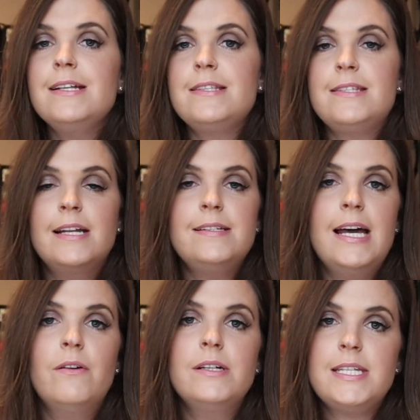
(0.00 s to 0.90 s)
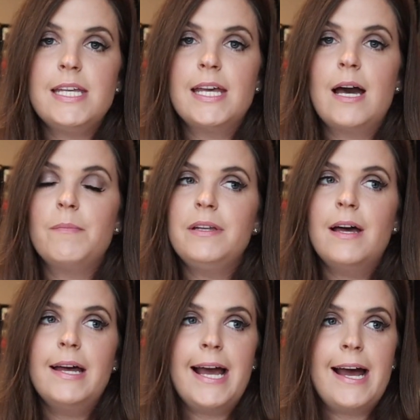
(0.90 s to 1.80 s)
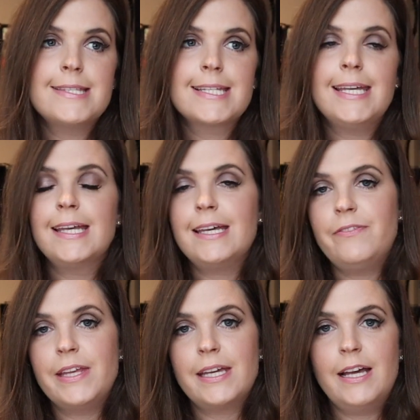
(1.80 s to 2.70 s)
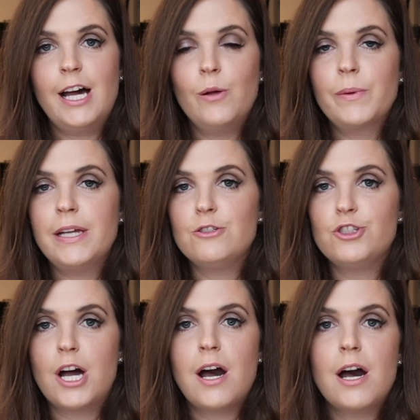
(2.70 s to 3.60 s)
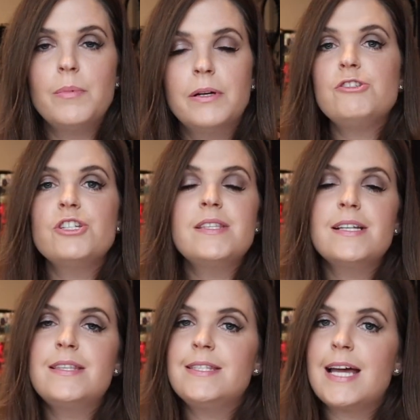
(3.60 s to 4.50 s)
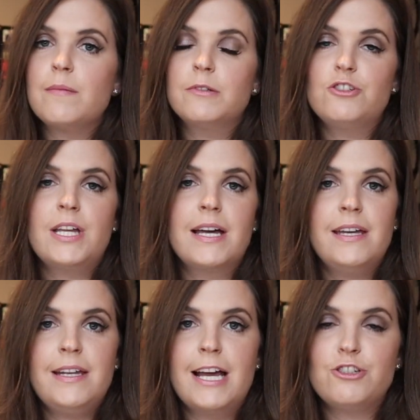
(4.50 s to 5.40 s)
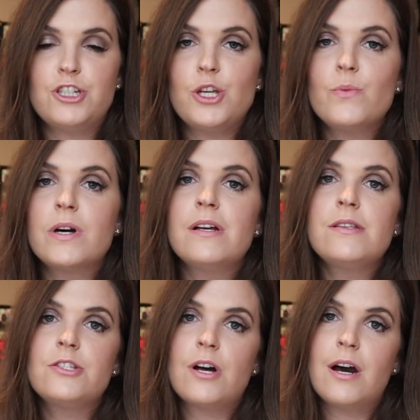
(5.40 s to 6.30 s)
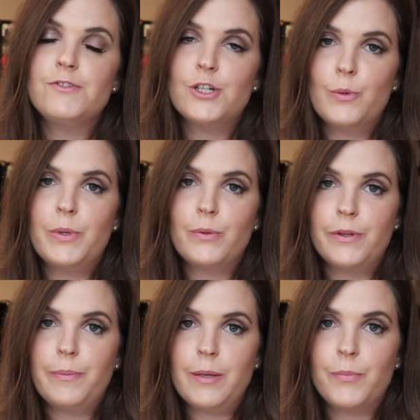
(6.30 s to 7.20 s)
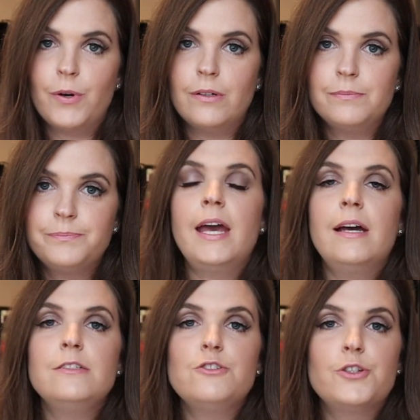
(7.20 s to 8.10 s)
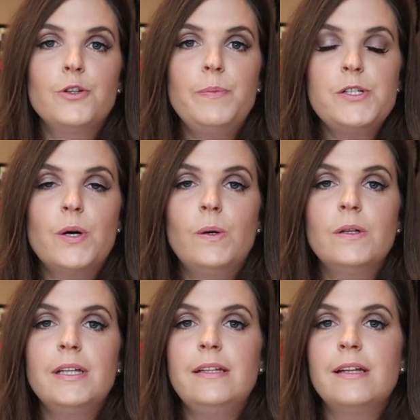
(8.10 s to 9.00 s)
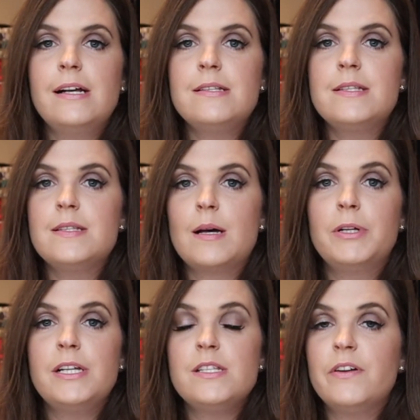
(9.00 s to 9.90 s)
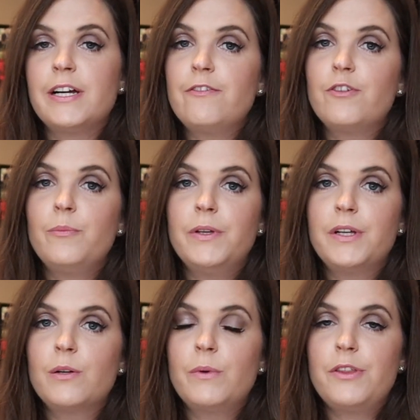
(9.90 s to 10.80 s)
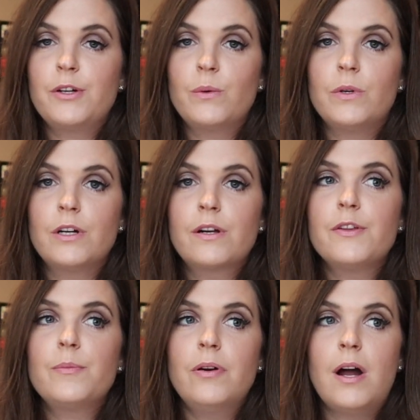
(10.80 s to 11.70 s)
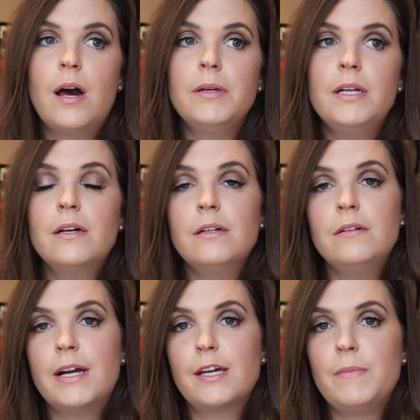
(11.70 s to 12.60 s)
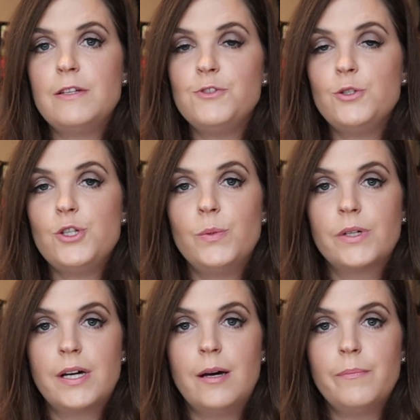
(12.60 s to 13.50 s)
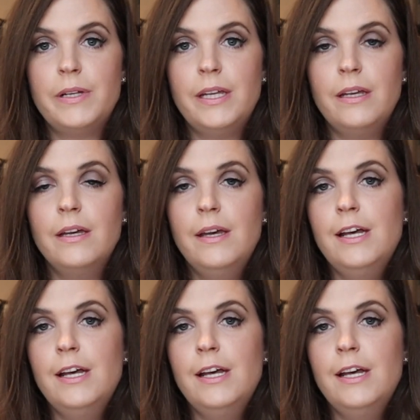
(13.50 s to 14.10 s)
send out a DM, not asking if they can help get a job, but just establish that connection. You want a soft open with people. And truth be told, unless someone is very familiar with your work, they're probably not gonna recommend you to a company,